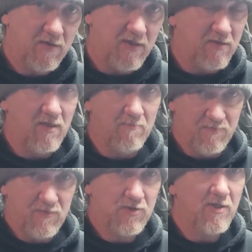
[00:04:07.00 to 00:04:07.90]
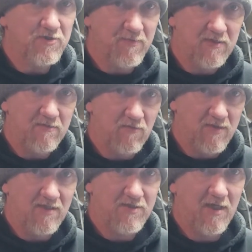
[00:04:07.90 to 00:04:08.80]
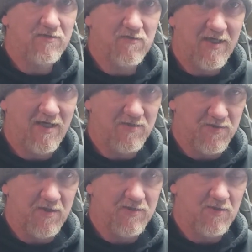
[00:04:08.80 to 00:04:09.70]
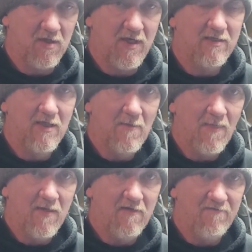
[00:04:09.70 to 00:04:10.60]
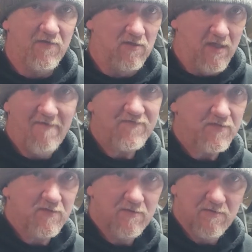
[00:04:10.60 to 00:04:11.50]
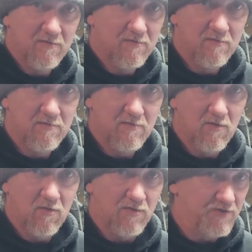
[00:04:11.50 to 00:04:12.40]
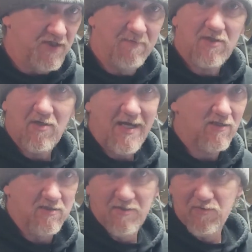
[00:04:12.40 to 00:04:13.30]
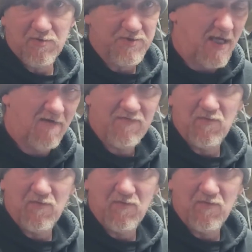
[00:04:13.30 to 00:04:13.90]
it, and trust me when I tell you guys this, all right? If the left or the Democrat liberals, however you